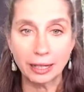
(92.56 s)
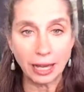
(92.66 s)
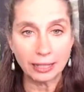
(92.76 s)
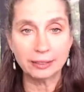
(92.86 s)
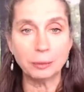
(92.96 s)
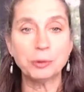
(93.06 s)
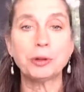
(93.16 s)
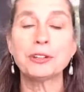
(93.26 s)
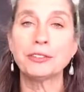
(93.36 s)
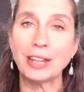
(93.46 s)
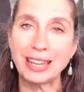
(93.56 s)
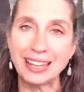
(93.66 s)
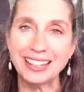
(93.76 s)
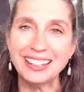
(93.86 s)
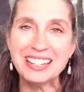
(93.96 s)
some sort of
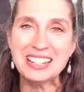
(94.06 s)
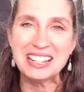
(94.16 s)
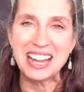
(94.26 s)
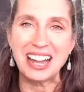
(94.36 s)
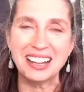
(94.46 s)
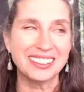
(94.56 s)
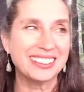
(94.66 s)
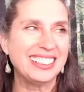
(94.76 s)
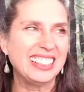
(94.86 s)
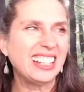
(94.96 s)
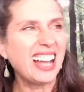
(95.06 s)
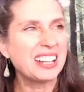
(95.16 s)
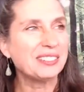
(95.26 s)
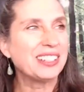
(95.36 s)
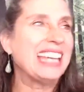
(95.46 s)
a kind
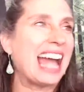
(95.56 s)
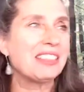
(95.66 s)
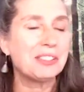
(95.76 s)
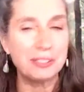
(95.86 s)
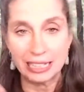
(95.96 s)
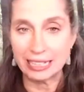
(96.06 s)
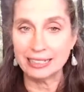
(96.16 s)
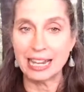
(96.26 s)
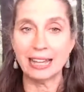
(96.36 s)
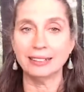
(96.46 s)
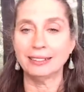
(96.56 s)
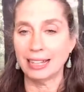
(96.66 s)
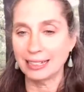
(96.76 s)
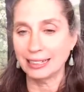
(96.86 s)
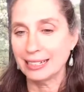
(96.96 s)
of gathering intent
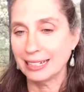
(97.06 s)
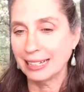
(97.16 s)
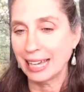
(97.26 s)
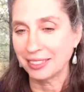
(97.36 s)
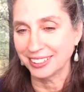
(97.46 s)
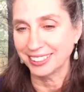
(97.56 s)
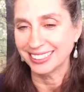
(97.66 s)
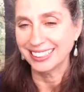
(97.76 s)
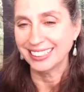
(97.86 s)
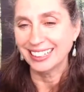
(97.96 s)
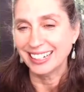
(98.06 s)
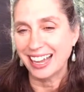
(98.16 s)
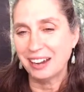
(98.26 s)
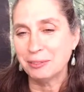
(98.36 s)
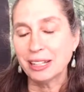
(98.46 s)
setting together. I
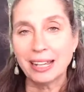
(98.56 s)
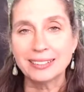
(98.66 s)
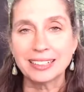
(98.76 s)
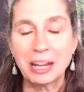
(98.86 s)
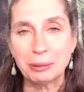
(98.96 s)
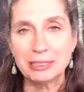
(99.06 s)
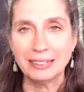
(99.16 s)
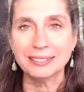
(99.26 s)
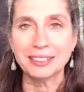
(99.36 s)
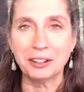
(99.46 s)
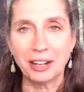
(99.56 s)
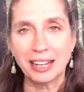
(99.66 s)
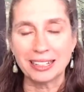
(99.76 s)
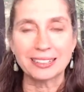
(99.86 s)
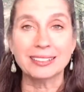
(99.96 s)
realized a couple of days ago, I got
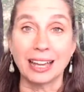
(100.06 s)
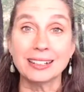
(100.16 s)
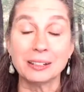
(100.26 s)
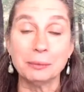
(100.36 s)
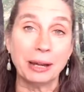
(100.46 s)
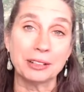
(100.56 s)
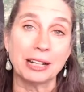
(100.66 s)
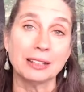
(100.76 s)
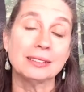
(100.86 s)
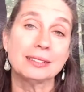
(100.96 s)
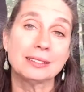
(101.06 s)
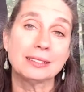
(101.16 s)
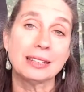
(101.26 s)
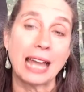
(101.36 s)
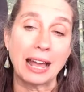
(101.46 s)
excited about us
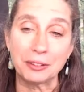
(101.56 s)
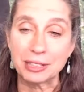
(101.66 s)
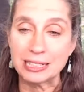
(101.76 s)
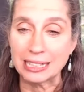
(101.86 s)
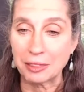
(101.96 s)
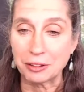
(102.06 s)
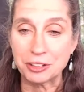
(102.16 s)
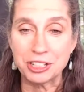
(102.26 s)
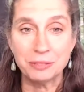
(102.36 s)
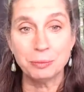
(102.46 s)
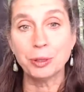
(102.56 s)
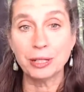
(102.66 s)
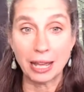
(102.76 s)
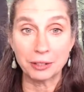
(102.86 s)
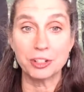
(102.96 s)
gathering together to put
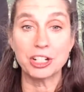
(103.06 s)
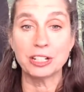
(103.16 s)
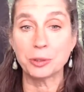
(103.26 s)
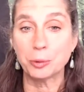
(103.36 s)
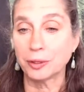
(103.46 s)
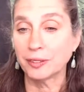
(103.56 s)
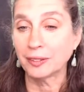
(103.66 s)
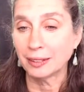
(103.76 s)
energy towards